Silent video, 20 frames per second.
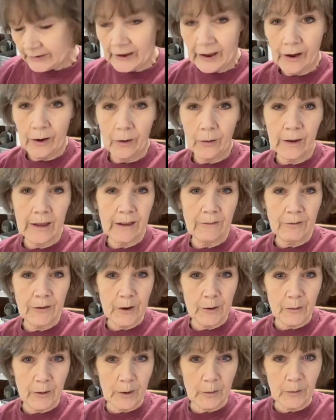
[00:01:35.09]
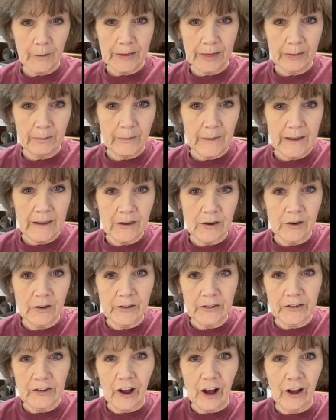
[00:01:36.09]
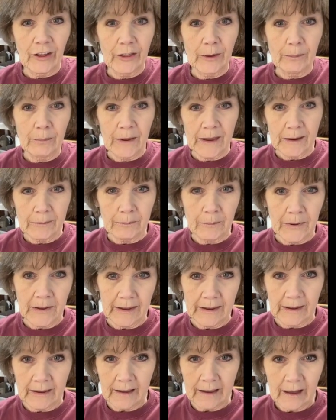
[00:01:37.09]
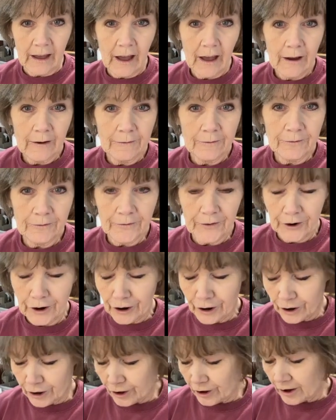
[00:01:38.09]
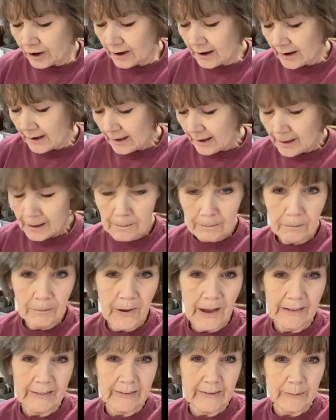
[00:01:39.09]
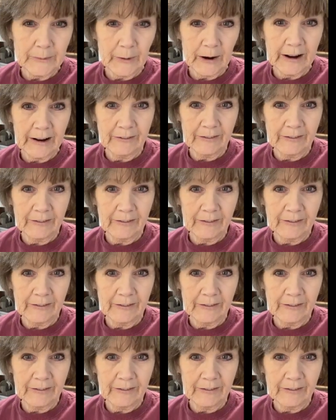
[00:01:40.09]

So if you were with me, you saw the big pink fur bedspread.